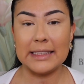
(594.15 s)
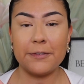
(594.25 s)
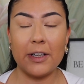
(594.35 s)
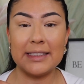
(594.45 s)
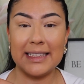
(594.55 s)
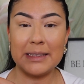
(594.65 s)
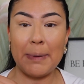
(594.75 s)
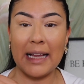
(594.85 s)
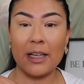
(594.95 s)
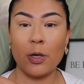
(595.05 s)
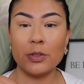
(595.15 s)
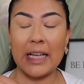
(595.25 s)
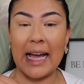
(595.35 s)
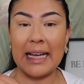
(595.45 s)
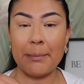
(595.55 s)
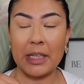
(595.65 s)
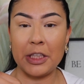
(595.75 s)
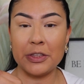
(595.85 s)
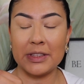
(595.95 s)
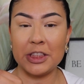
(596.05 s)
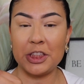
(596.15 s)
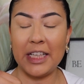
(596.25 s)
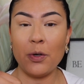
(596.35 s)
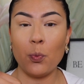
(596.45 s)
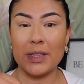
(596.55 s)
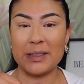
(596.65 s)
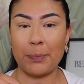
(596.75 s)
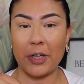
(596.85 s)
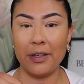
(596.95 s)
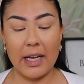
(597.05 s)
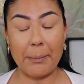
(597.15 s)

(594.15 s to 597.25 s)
As far as this palette goes, I am gonna use the shade Whisper.